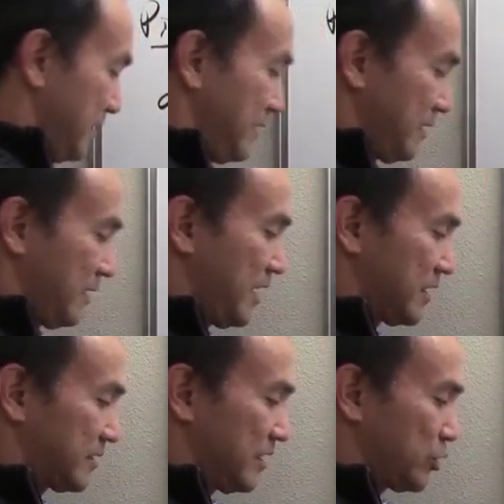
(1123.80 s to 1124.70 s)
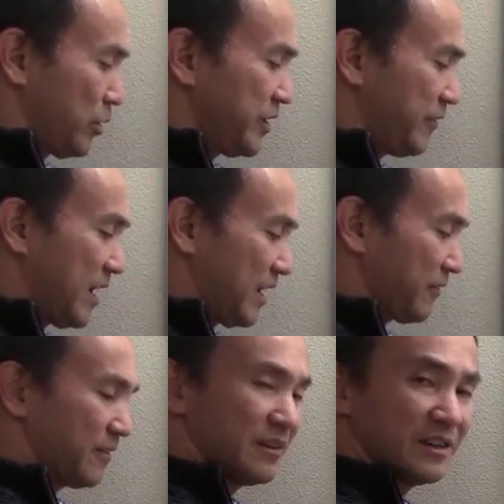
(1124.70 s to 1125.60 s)
is a 25.
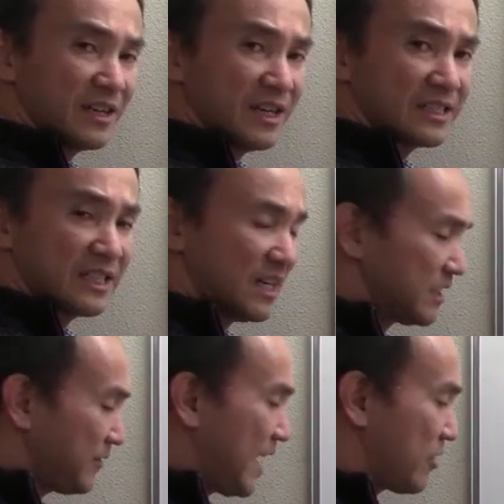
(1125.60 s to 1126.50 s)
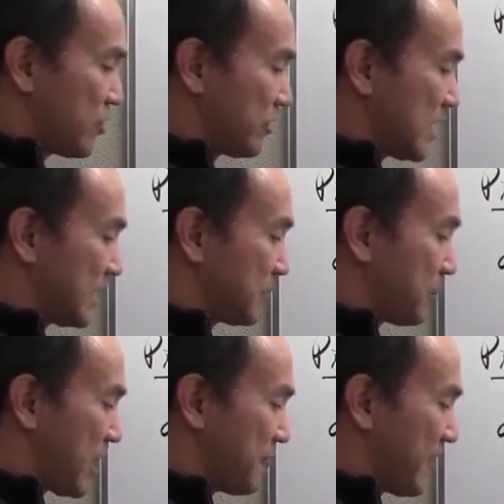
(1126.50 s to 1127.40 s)
And the other value, the other
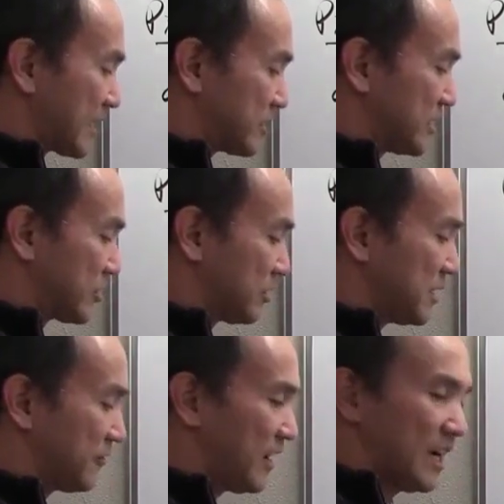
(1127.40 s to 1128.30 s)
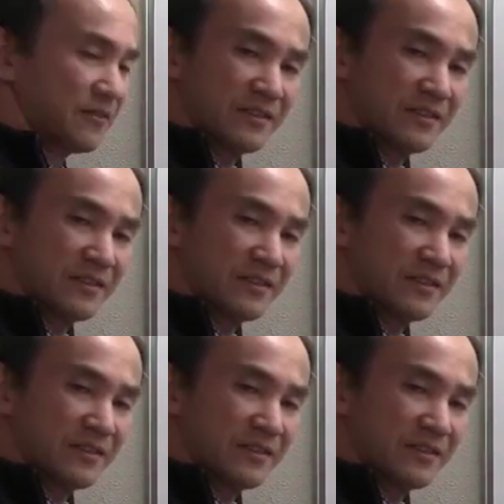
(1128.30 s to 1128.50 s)
prime factor is going to be a 5.